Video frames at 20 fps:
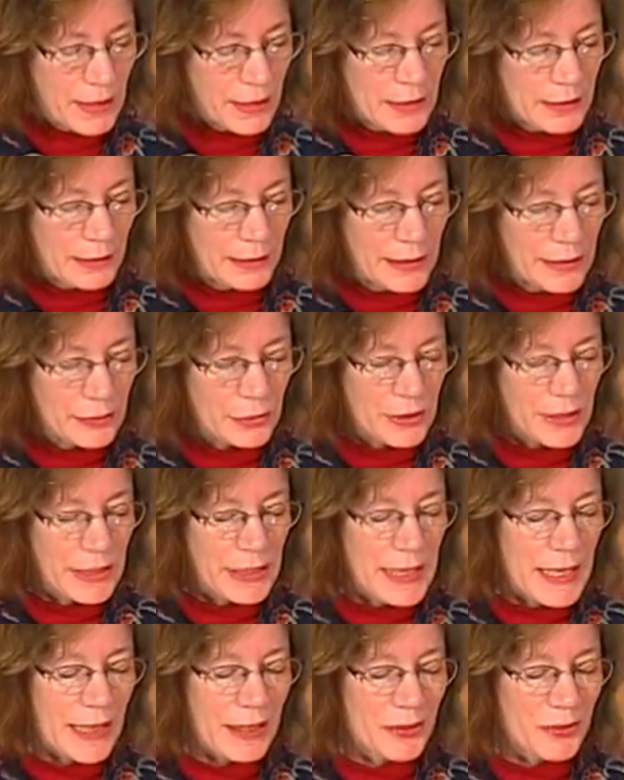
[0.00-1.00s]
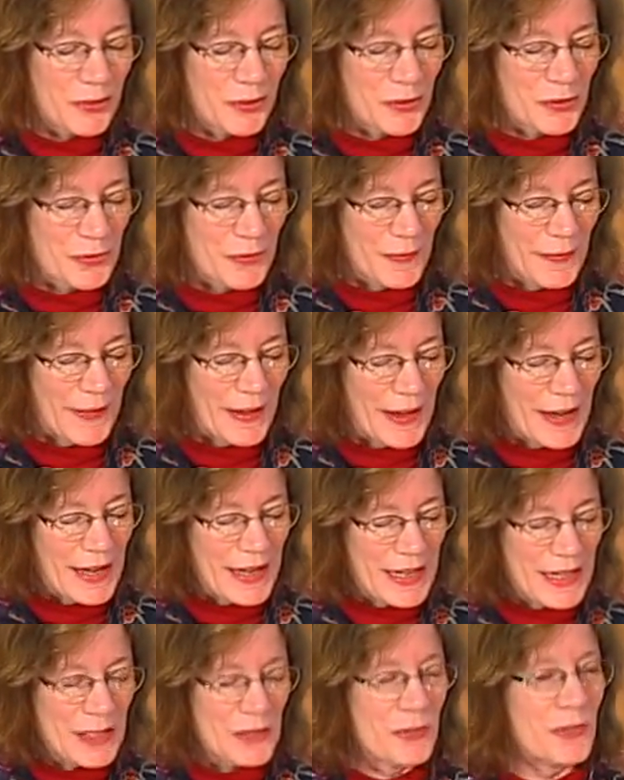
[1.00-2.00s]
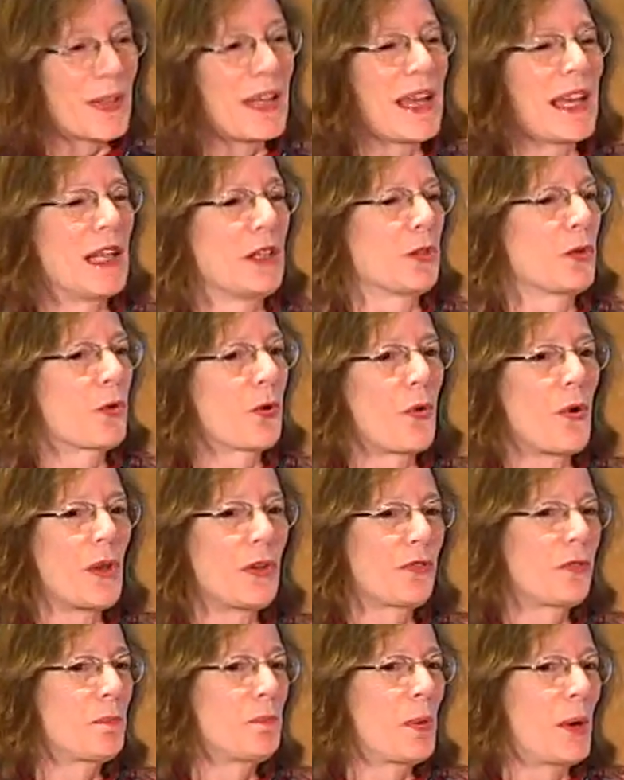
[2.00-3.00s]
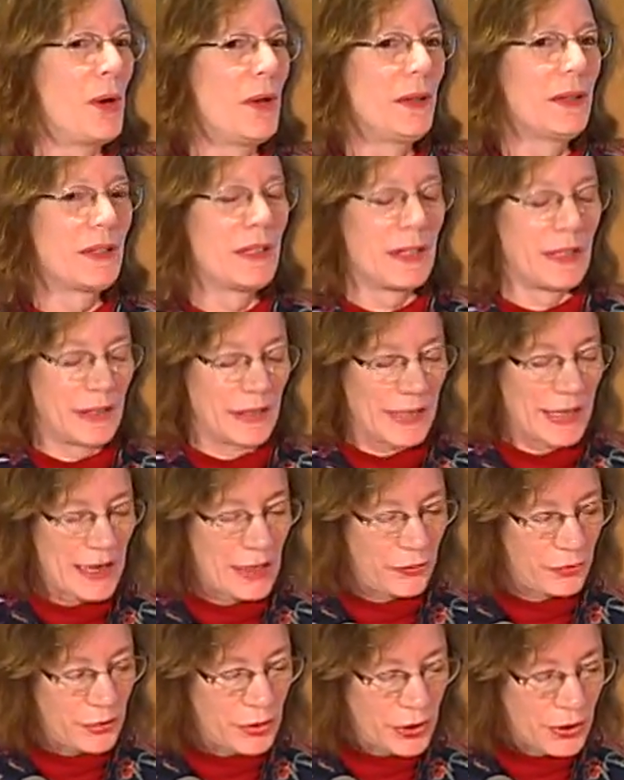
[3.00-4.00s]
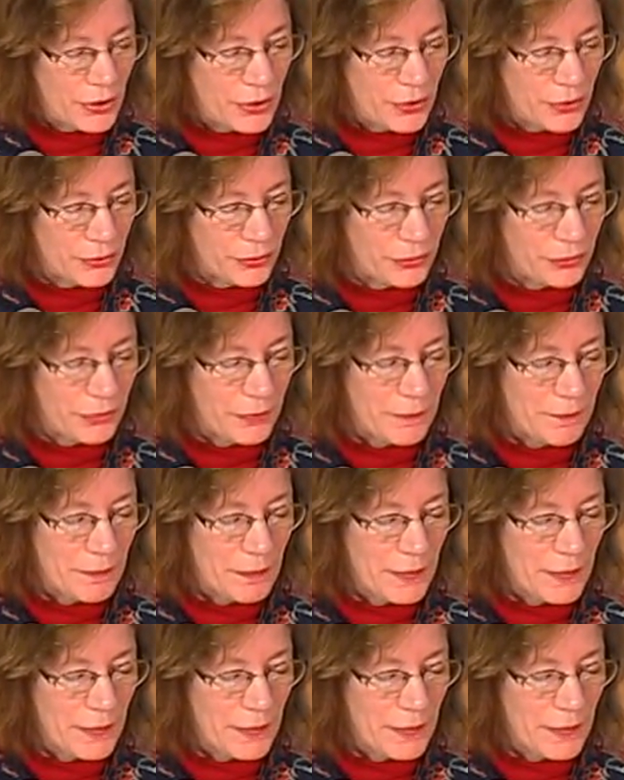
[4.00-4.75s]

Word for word: collecting nectar for the hive and cross-pollinating as he goes.